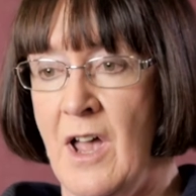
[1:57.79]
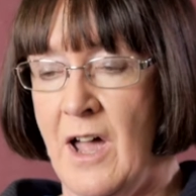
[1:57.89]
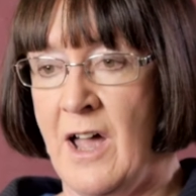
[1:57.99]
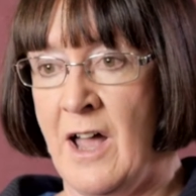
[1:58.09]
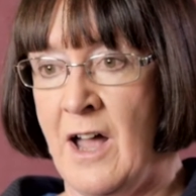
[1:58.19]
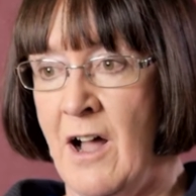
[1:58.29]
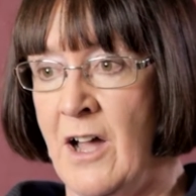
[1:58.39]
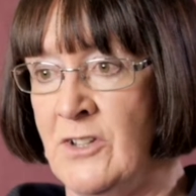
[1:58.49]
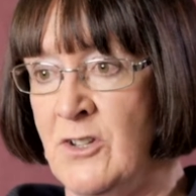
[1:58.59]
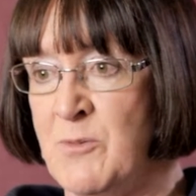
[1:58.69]

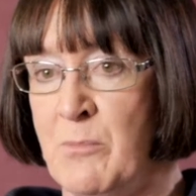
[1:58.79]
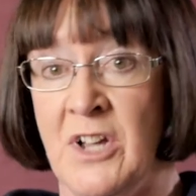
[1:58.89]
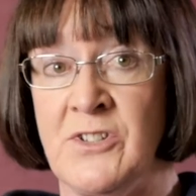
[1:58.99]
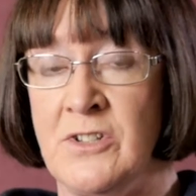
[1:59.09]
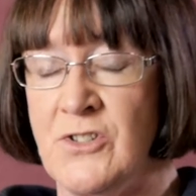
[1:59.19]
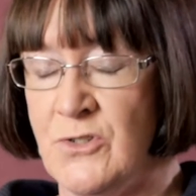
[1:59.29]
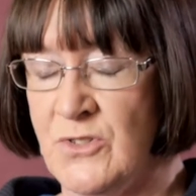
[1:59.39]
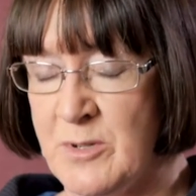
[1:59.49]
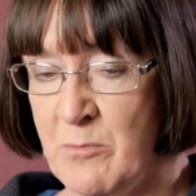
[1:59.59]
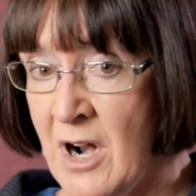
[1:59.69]
might need to do
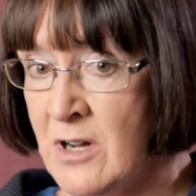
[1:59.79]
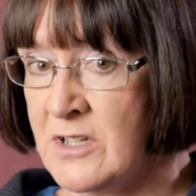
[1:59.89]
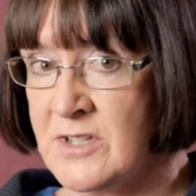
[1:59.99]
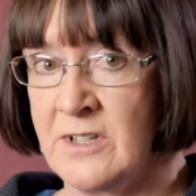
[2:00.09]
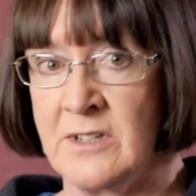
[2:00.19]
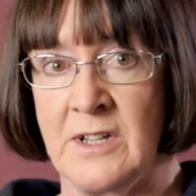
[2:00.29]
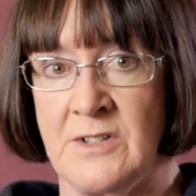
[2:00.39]
some marketing,